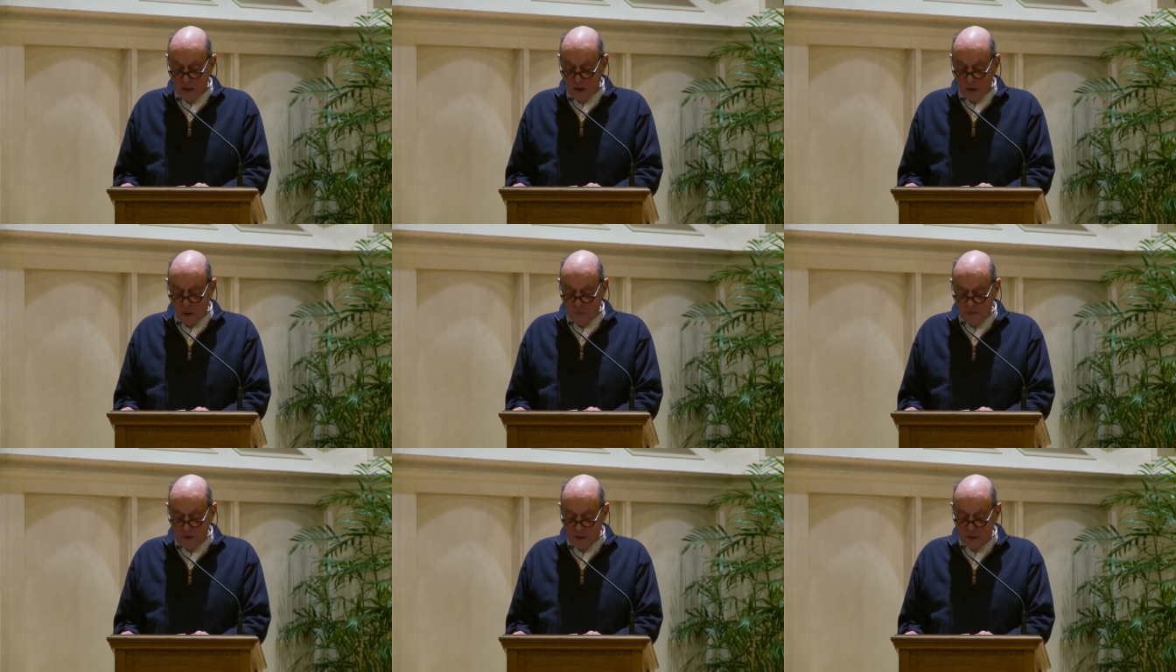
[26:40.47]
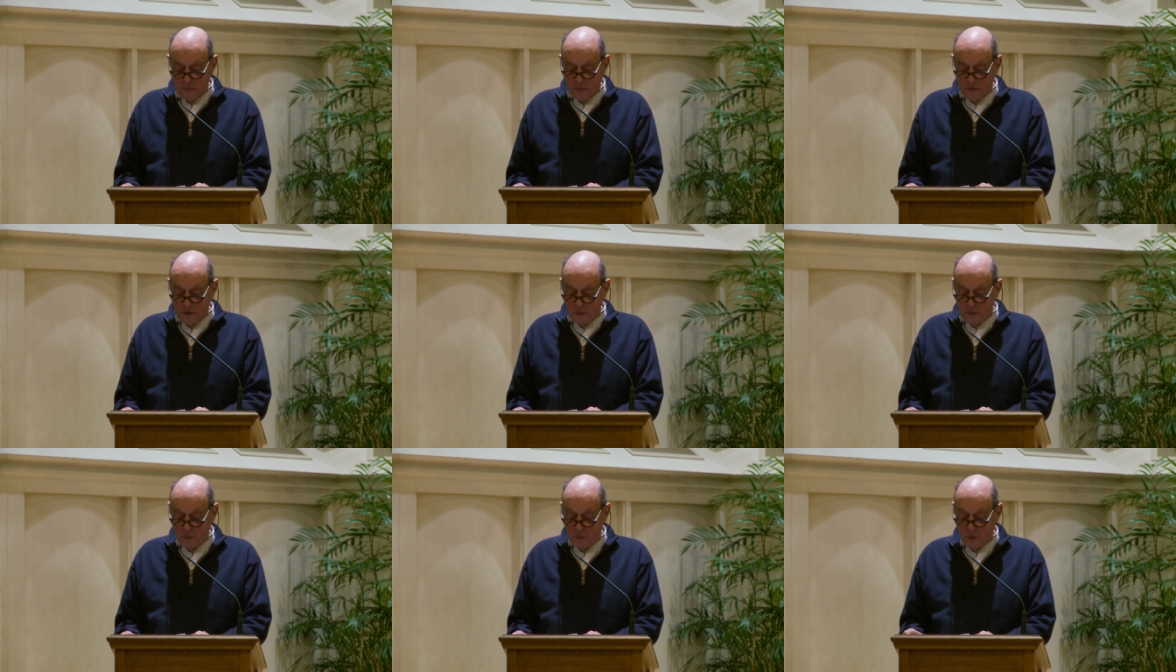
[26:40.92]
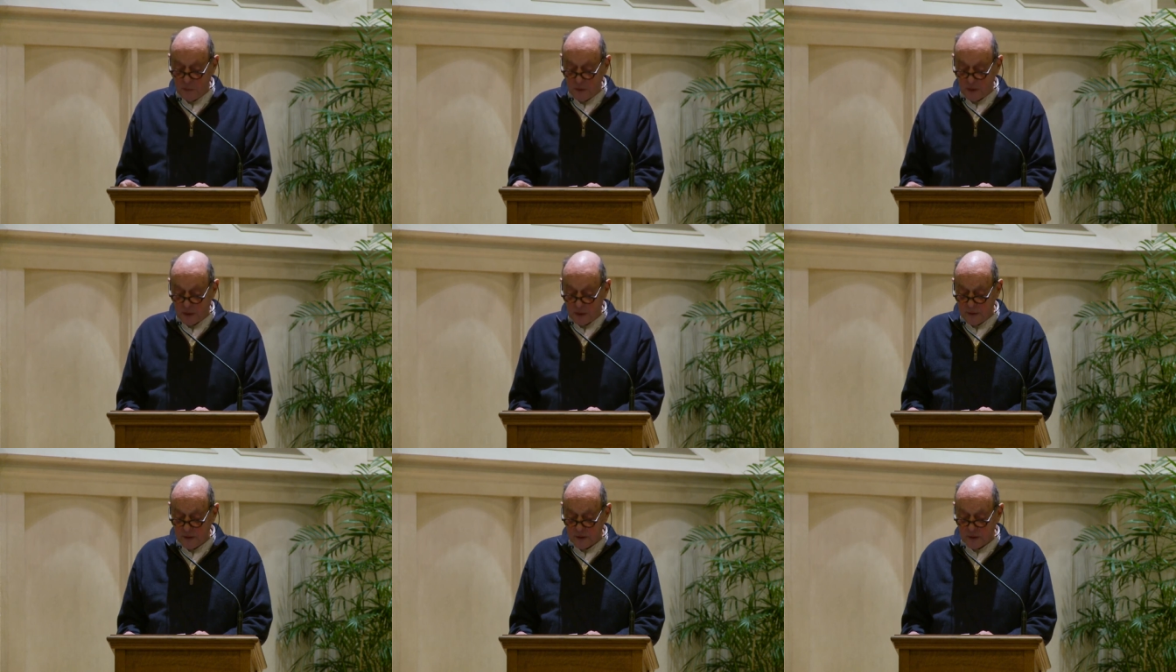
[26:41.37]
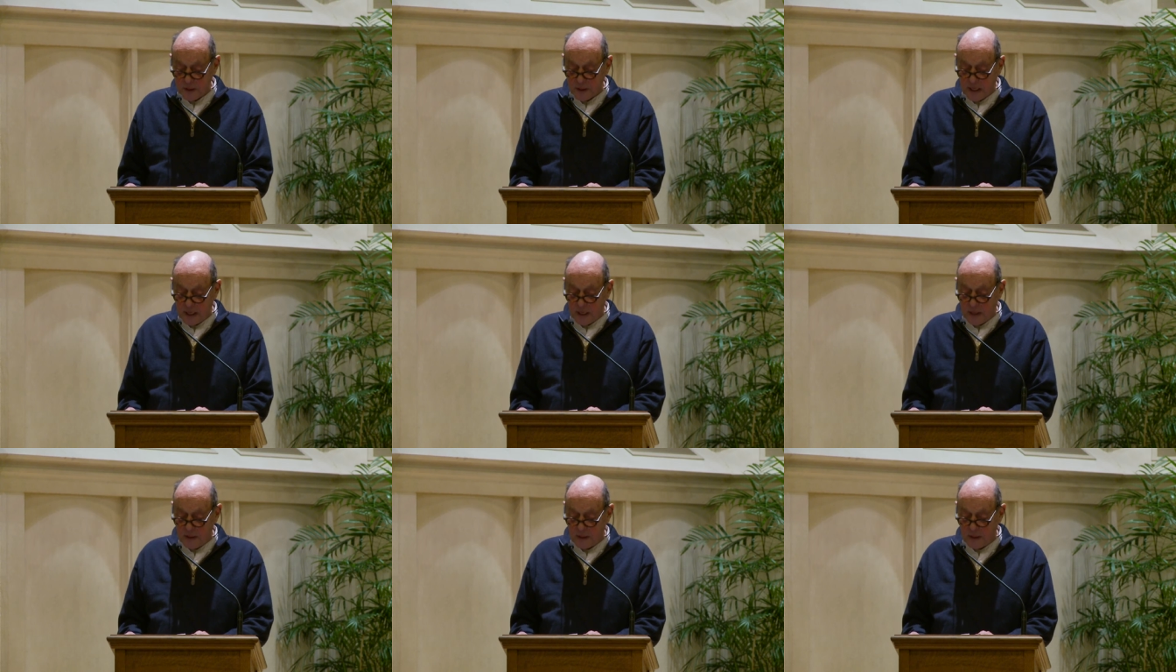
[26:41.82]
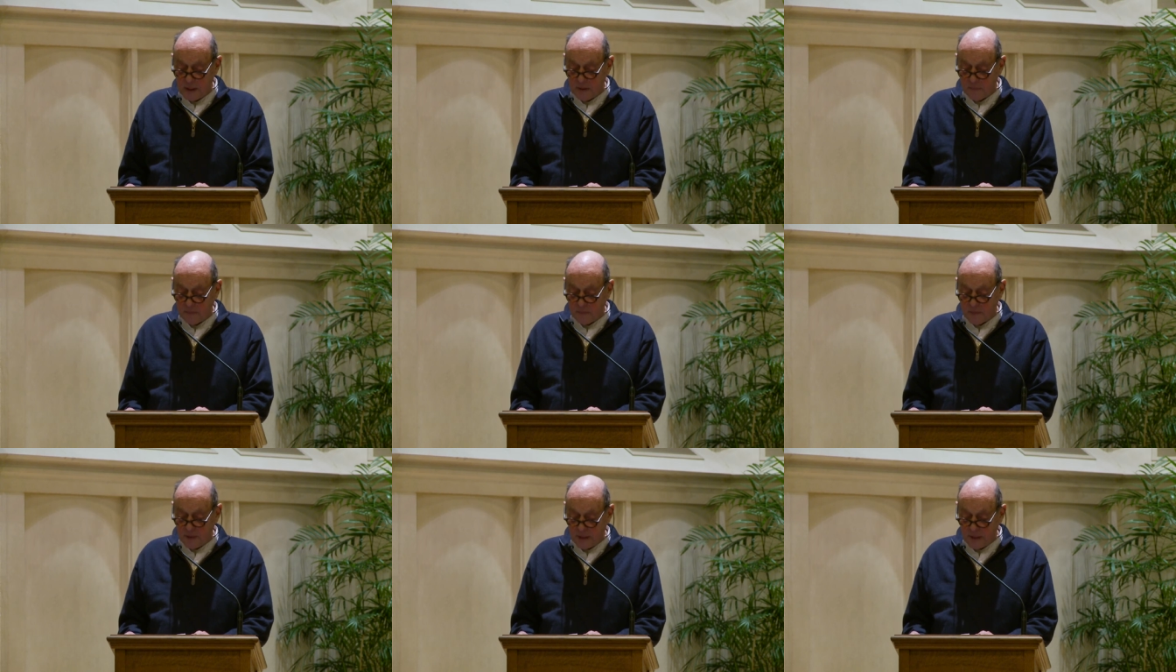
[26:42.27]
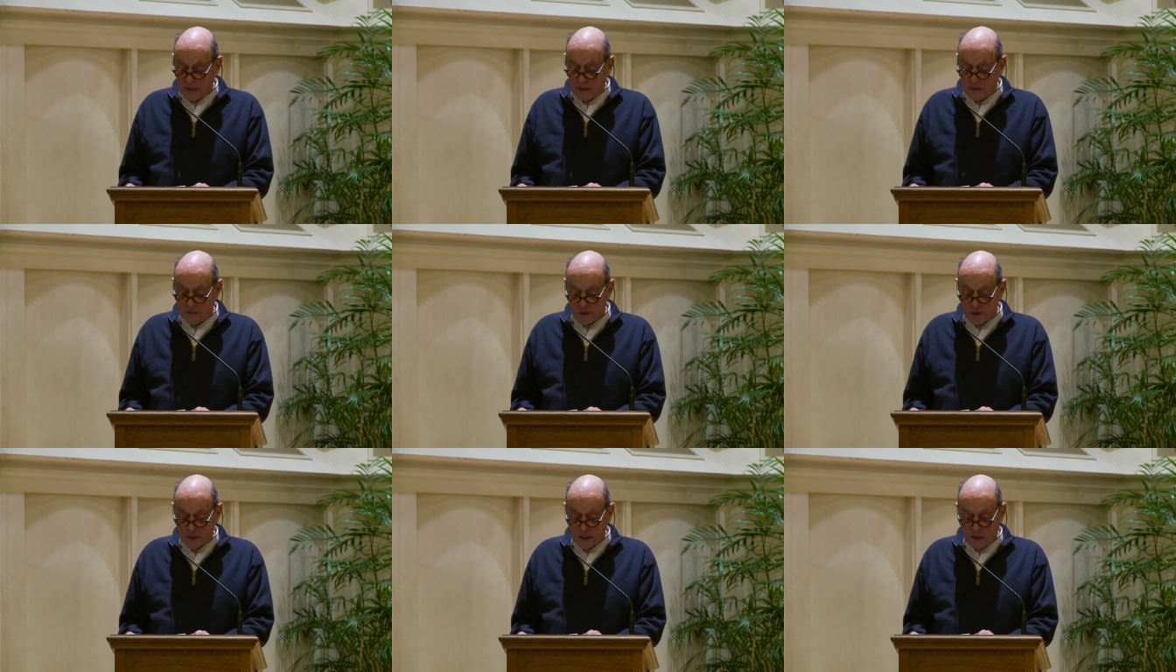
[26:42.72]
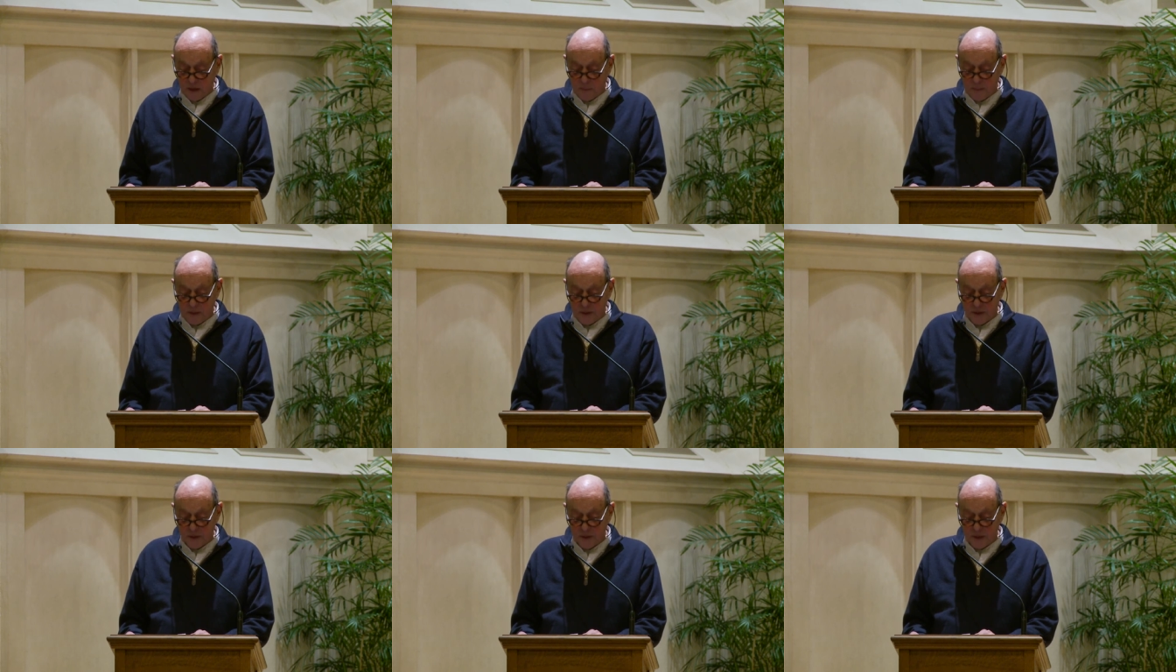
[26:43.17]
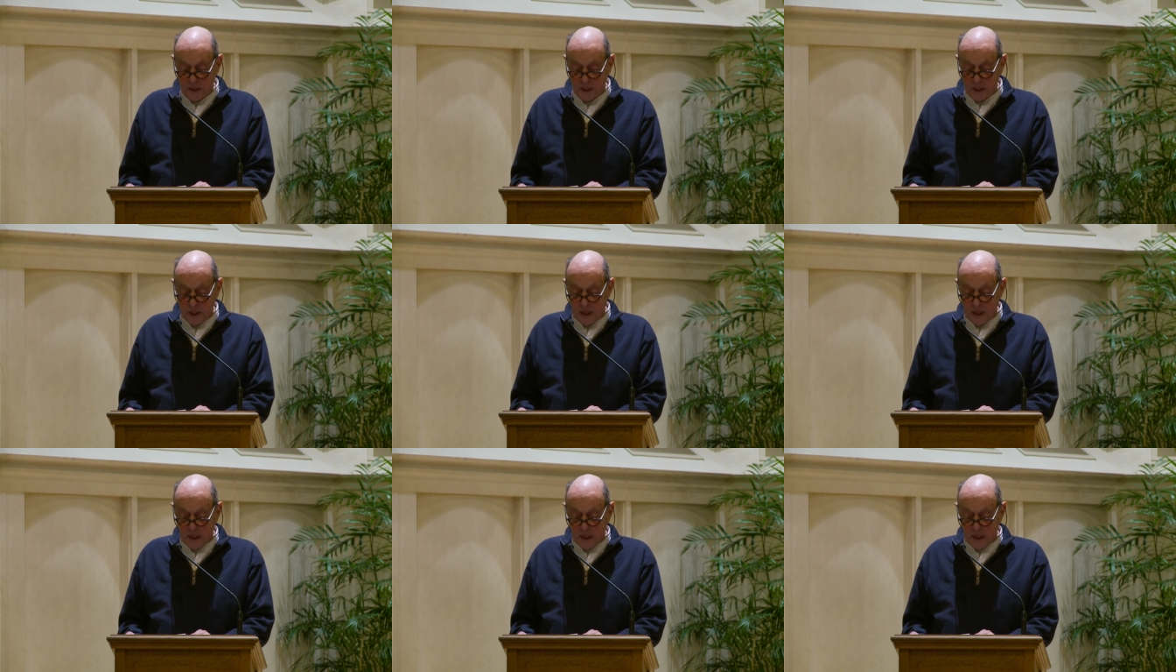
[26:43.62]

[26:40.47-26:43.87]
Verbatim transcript: On this view, we would understand a flooding of settlements